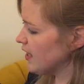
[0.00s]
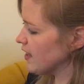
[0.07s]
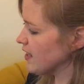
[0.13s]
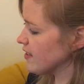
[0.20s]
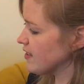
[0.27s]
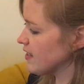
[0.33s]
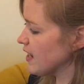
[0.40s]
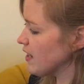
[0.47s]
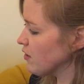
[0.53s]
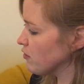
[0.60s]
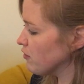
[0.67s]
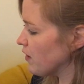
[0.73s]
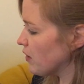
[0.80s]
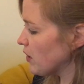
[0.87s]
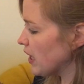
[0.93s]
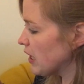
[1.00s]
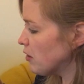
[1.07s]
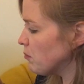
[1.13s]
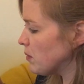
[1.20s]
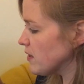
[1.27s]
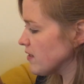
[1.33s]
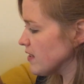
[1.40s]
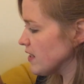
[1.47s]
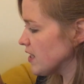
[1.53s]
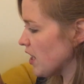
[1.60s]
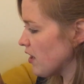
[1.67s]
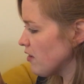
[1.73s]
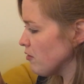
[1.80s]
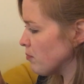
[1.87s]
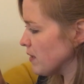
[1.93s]
The snail felt helpless and
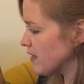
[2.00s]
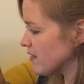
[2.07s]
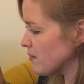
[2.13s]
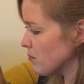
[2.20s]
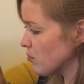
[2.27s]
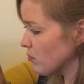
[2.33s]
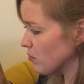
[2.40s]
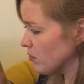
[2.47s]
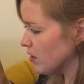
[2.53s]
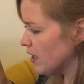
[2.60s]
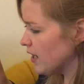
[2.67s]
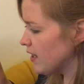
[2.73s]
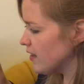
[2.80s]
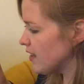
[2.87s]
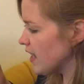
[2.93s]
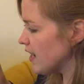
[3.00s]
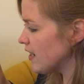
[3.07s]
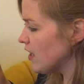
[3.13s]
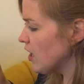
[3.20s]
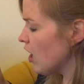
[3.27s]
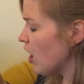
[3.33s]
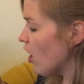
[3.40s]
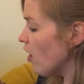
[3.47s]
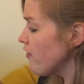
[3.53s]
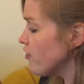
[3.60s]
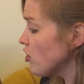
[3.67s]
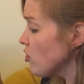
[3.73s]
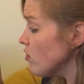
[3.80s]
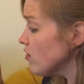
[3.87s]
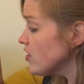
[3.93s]
terribly small. Then,
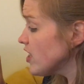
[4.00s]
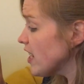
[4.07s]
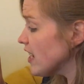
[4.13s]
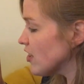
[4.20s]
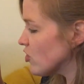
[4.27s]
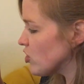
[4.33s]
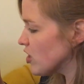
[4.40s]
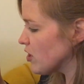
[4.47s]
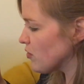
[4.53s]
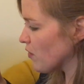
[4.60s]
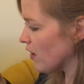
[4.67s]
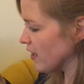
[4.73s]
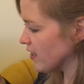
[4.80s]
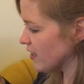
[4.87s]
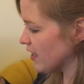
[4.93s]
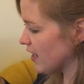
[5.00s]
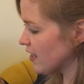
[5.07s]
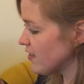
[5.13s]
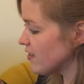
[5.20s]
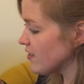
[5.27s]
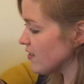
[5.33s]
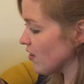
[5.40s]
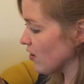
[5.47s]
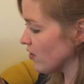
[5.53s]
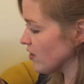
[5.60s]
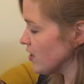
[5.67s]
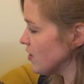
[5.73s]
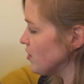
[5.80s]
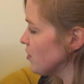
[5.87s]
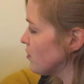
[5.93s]
"I've got it," she cried, and
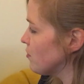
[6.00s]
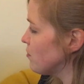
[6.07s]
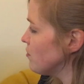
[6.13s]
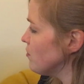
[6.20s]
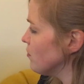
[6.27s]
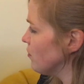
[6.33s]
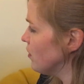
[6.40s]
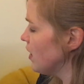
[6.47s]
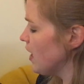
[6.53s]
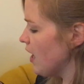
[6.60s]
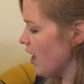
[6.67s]
started to crawl.